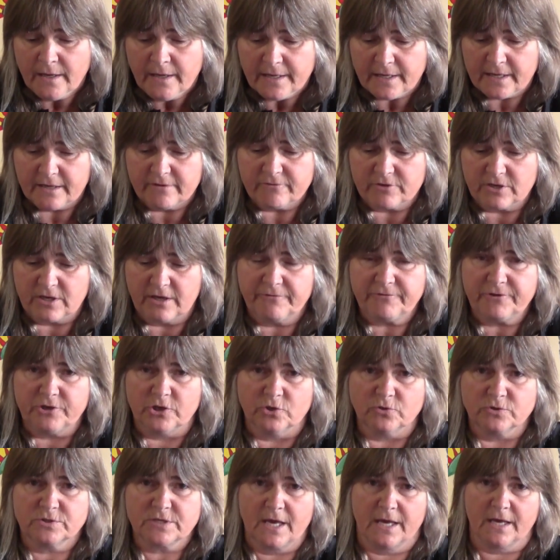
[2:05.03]
Even if
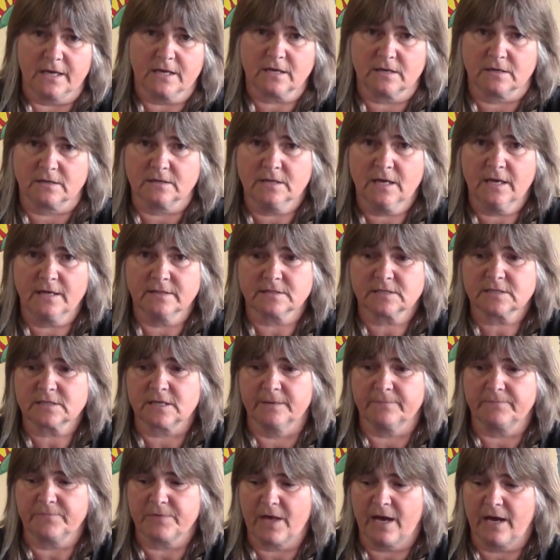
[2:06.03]
you take and
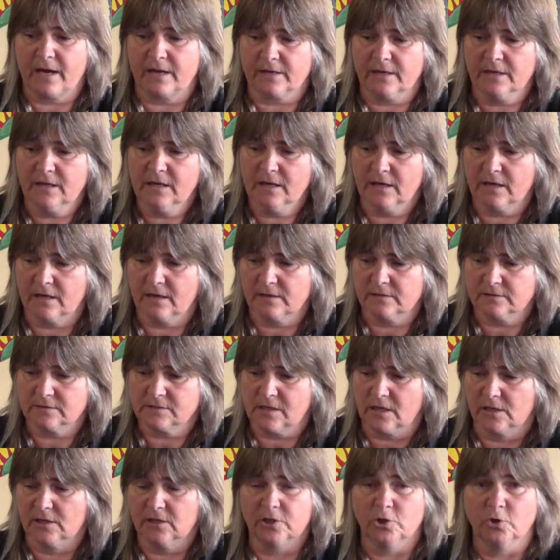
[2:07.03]
slip
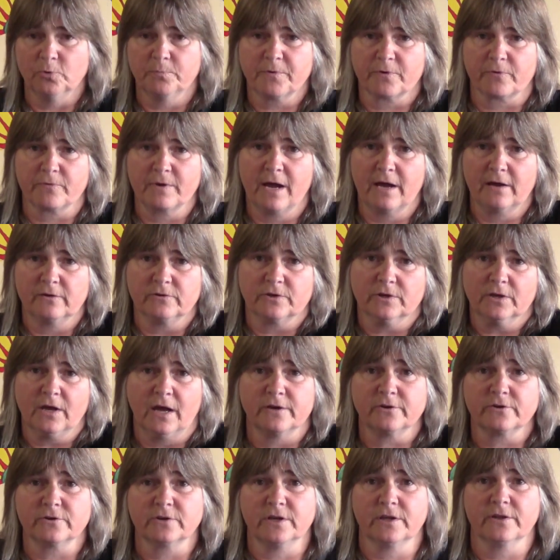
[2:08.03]
that a loop around
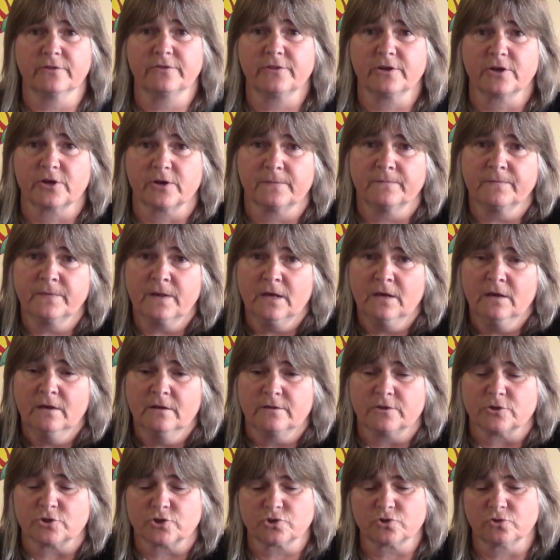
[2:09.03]
underneath
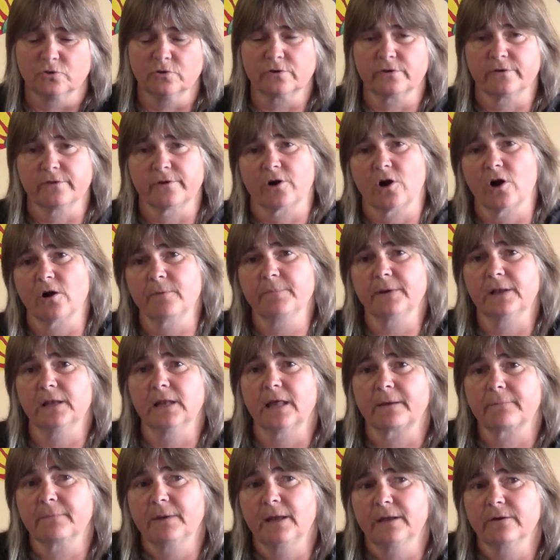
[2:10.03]
their shoulder, their armpit,
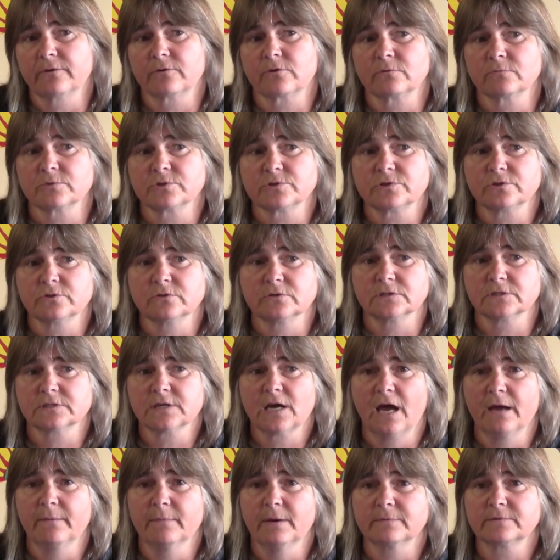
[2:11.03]
like many groomers do, and
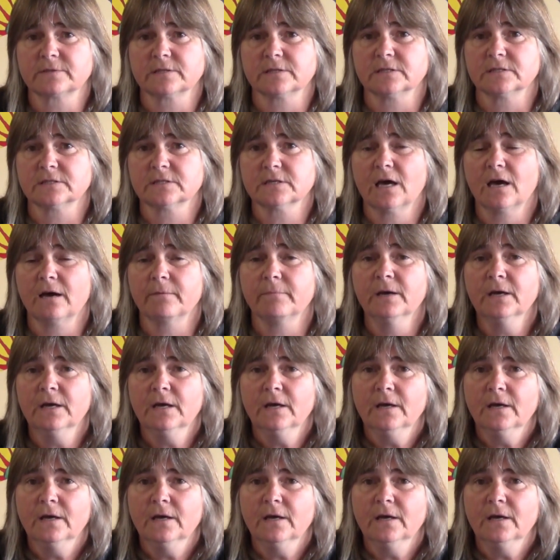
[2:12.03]
tie them up to the tub.